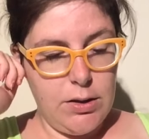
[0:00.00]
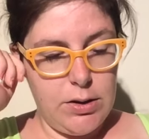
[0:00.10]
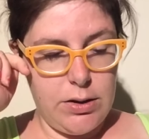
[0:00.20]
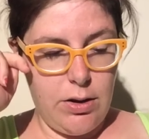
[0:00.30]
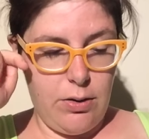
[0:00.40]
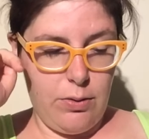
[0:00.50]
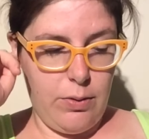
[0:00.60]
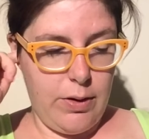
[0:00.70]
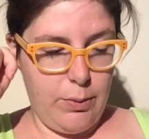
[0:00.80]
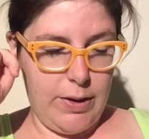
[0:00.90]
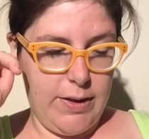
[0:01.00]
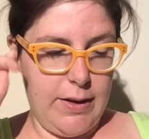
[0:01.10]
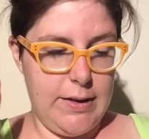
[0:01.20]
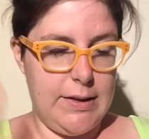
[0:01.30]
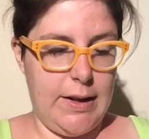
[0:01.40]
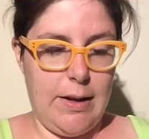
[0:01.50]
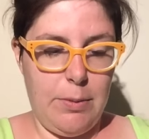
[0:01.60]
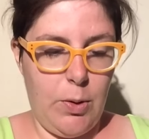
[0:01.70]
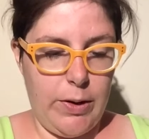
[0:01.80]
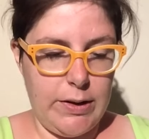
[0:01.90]
So with this, I
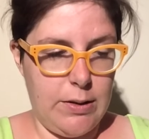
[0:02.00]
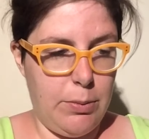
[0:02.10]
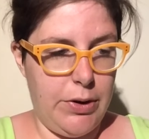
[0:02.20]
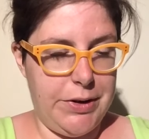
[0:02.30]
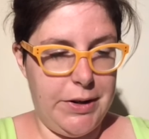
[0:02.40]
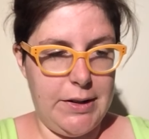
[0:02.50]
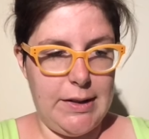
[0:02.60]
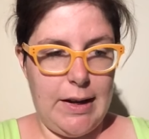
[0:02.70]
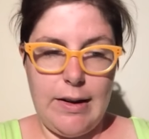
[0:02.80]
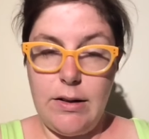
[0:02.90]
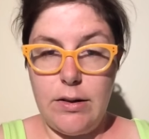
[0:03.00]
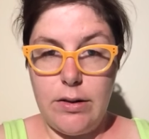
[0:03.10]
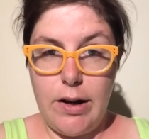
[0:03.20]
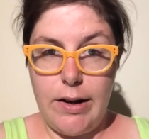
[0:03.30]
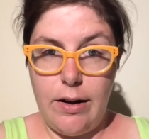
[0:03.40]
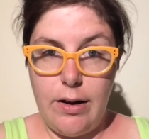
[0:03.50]
am going to put it aside to try